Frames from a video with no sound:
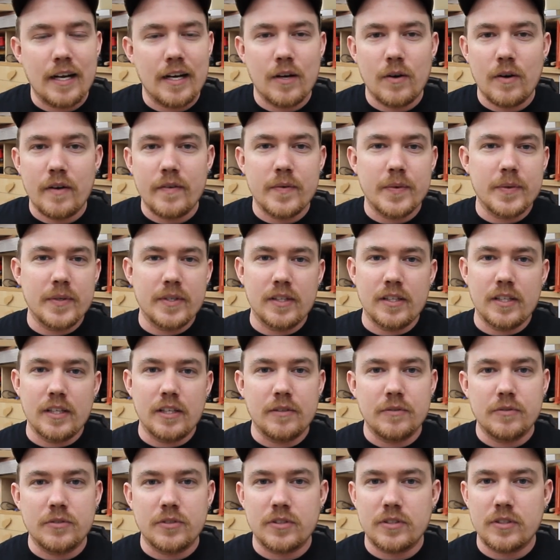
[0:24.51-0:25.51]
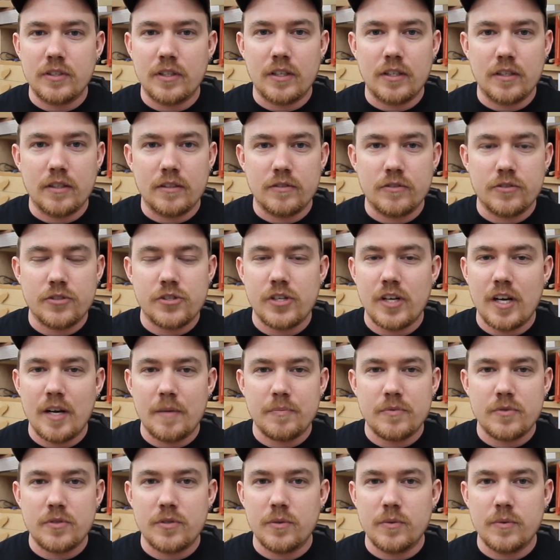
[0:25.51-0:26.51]
I know everyone loves uh,
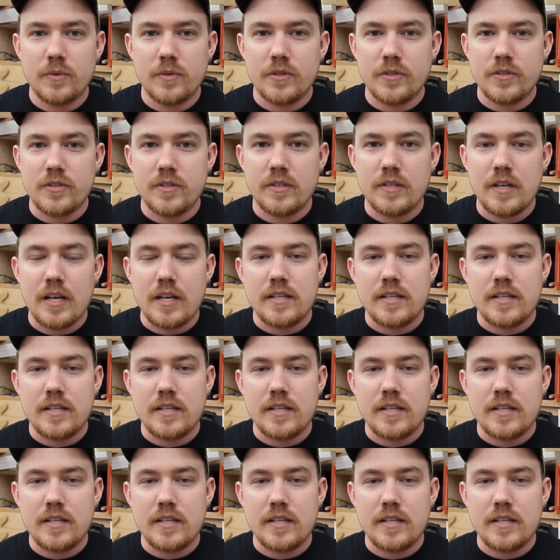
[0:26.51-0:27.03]
shop tours and,